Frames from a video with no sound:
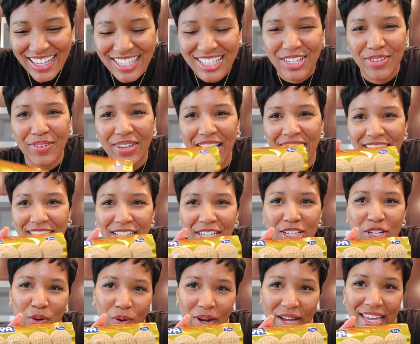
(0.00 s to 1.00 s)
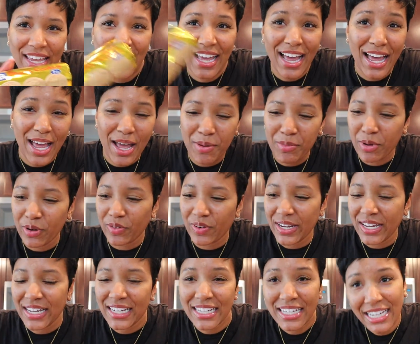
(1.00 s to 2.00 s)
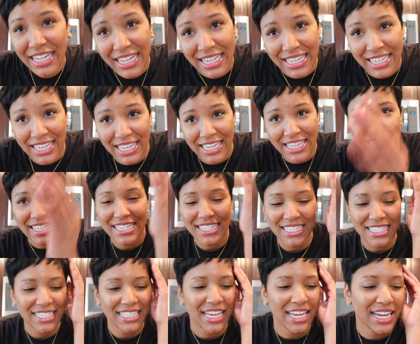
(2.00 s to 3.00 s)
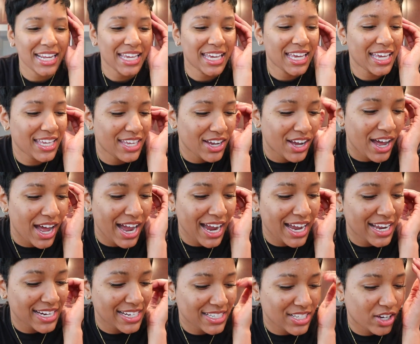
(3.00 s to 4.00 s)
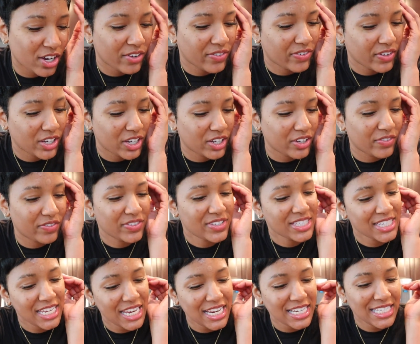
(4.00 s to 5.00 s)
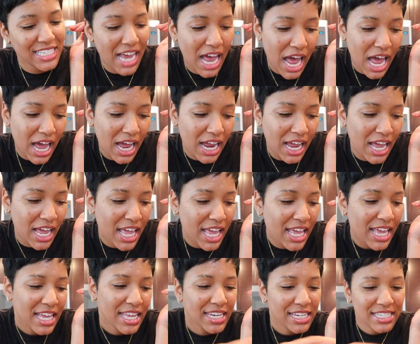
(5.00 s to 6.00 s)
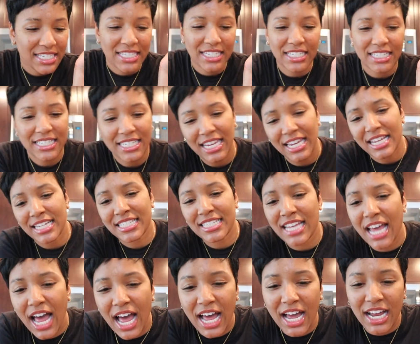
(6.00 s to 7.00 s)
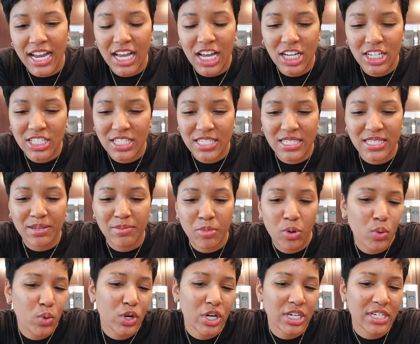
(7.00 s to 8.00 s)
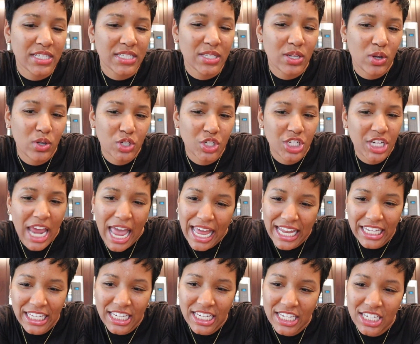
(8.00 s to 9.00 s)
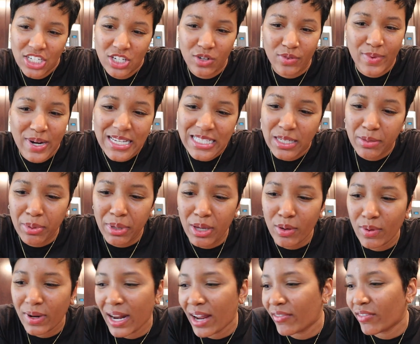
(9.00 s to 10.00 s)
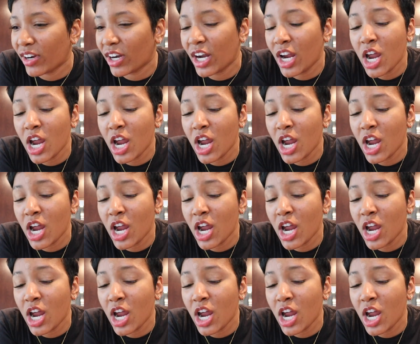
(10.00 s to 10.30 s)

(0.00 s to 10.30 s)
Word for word: So we got the Goya Maria cookies. And again, y'all, I got this off of TikTok. This is a TikTok s'mores challenge or recipe, whatever.